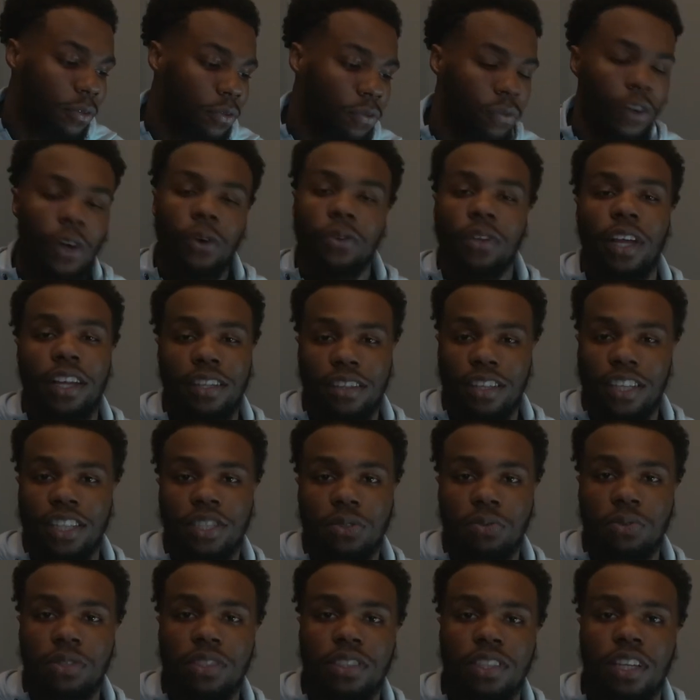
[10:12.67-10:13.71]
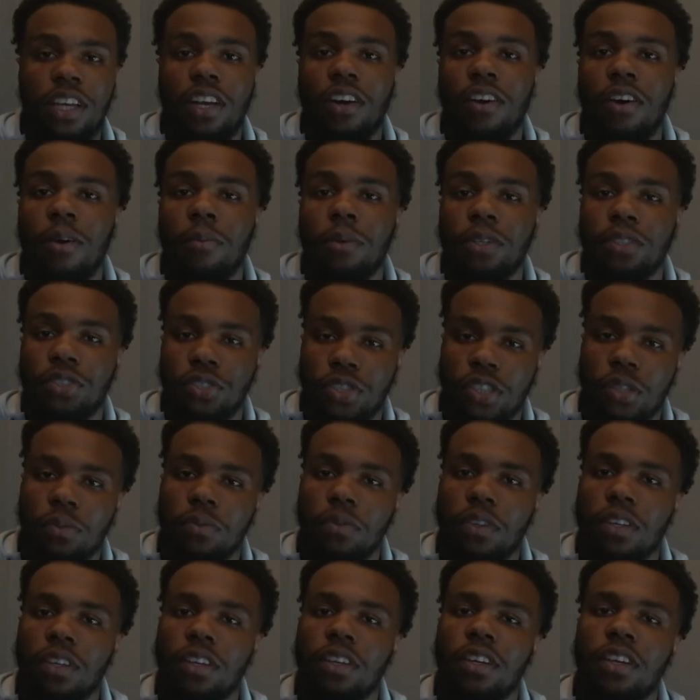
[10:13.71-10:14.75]
felt like this was um,
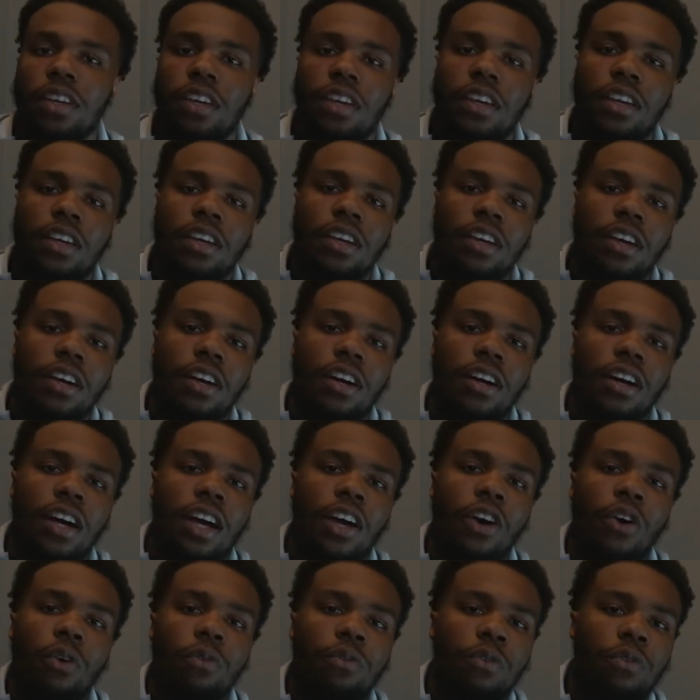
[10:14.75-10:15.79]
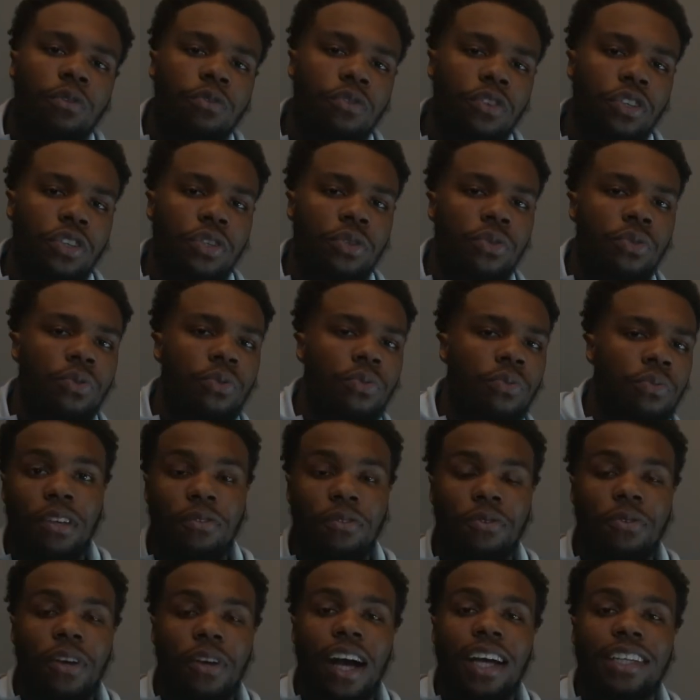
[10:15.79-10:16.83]
extremely uh, helpful for you.
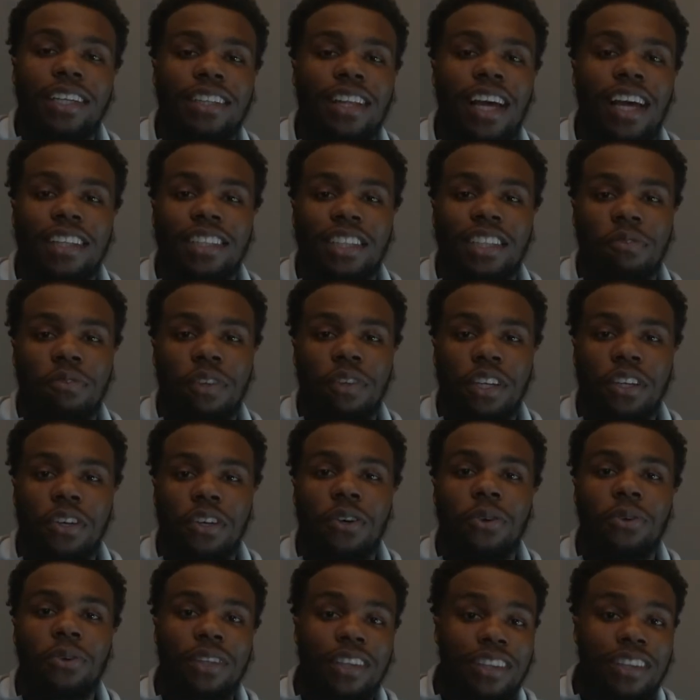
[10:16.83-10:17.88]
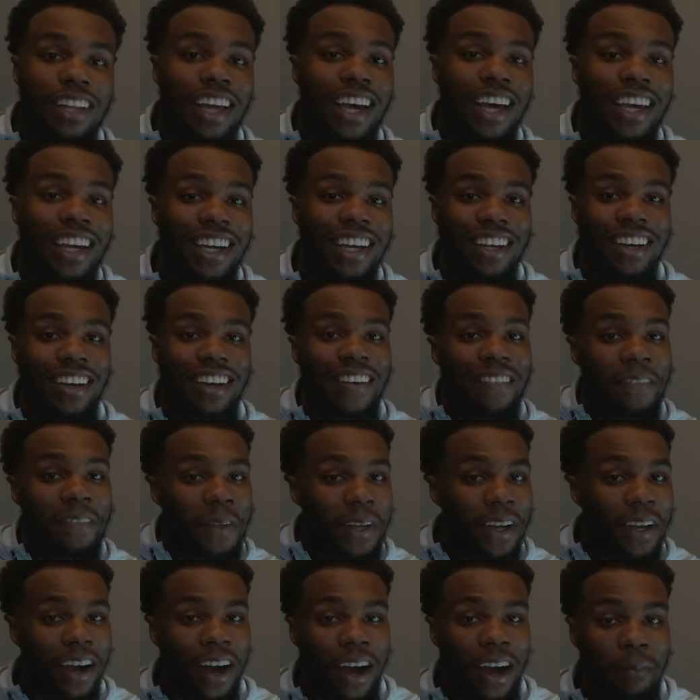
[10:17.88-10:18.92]
If you guys like this video, like,
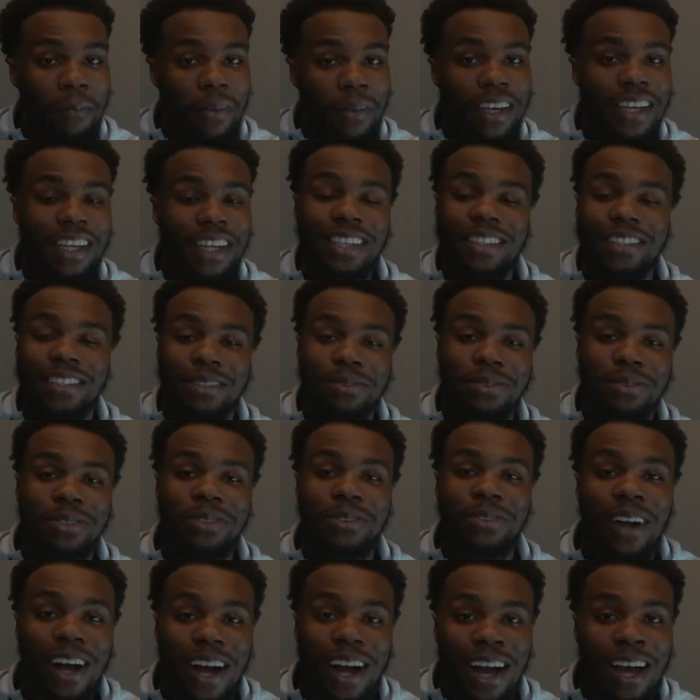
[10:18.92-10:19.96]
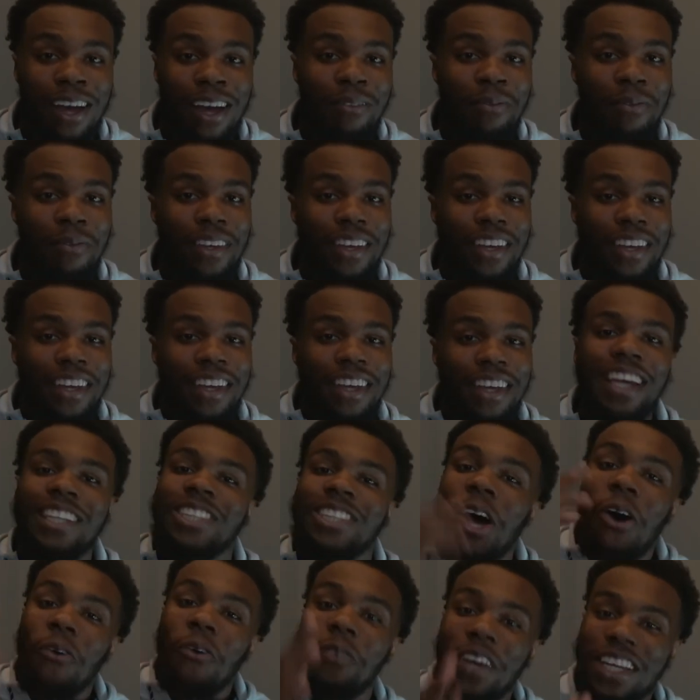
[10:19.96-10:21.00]
comment, and subscribe.
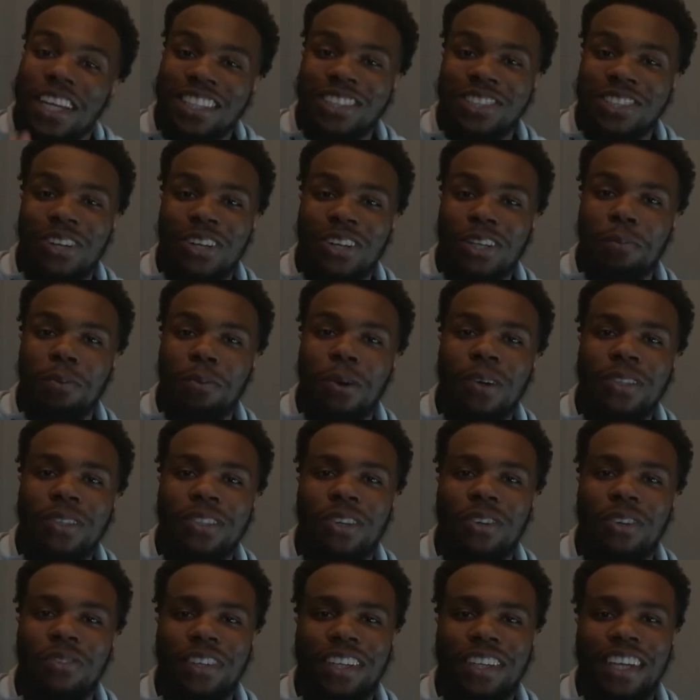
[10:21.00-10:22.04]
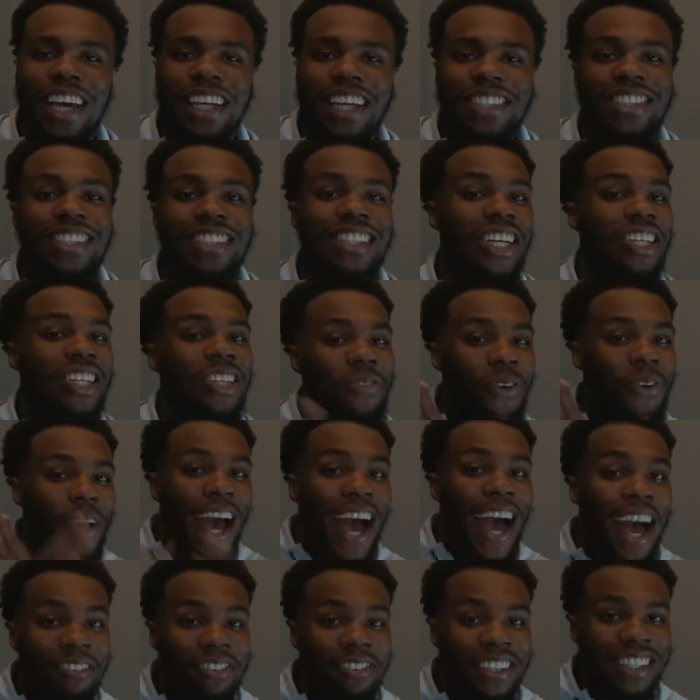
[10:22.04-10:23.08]
And don't forget to turn on the post notifications, because if you
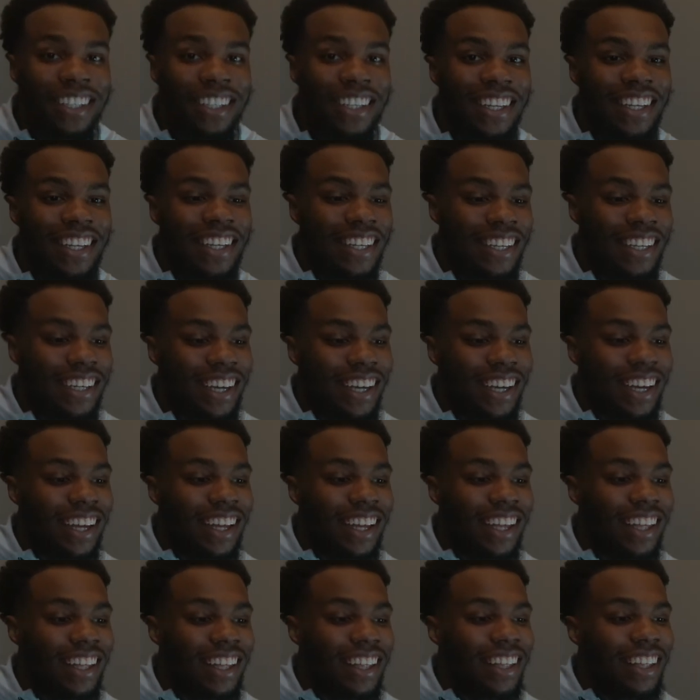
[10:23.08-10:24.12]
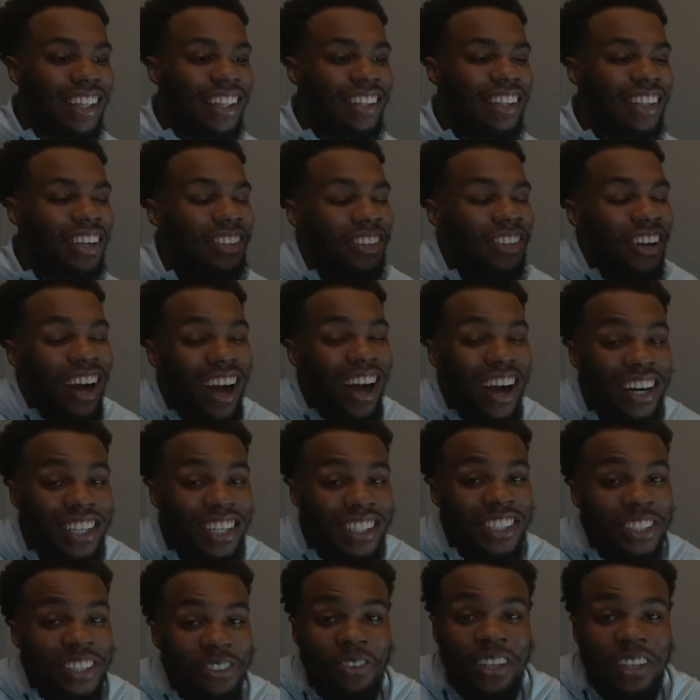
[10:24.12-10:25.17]
haven't, then you're
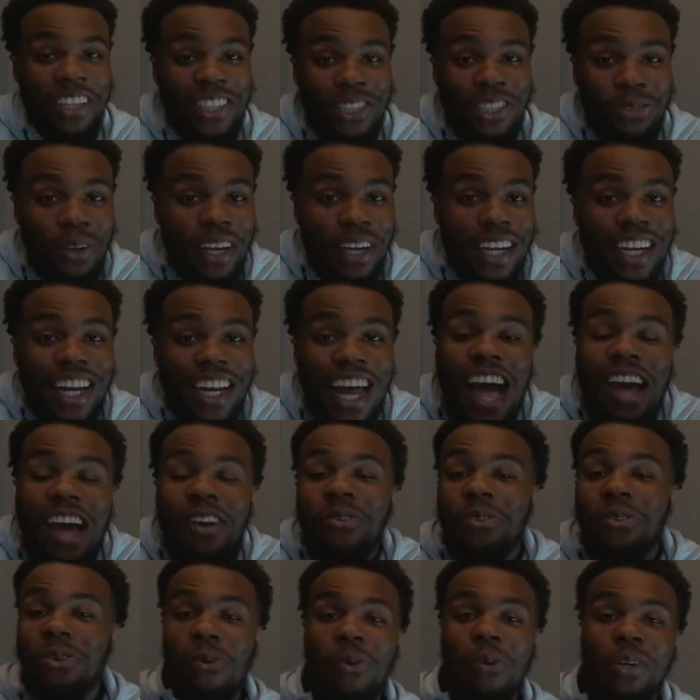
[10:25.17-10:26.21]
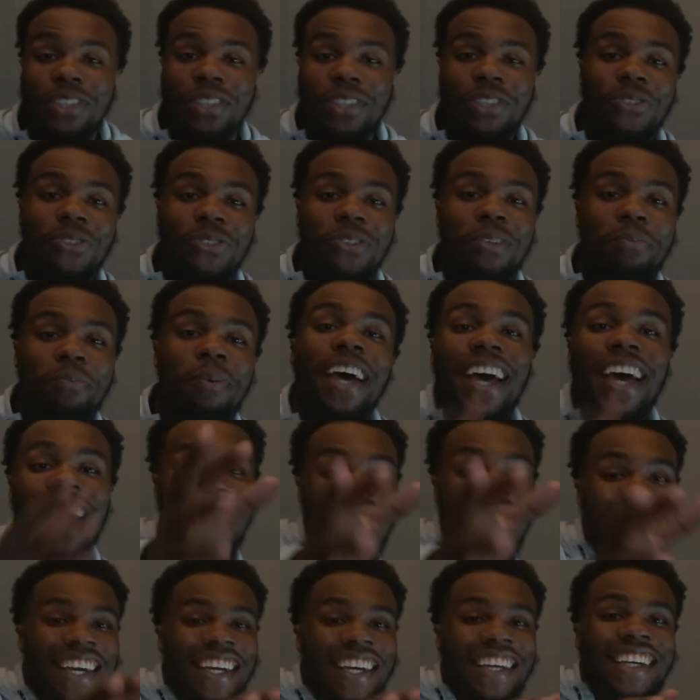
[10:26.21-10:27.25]
honestly really tweaking it. I don't know what you're doing. But
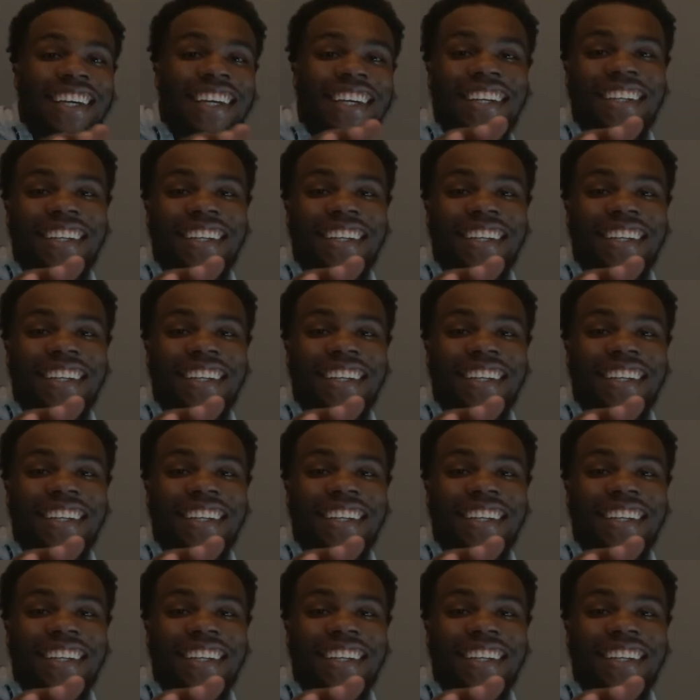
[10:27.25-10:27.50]
hey,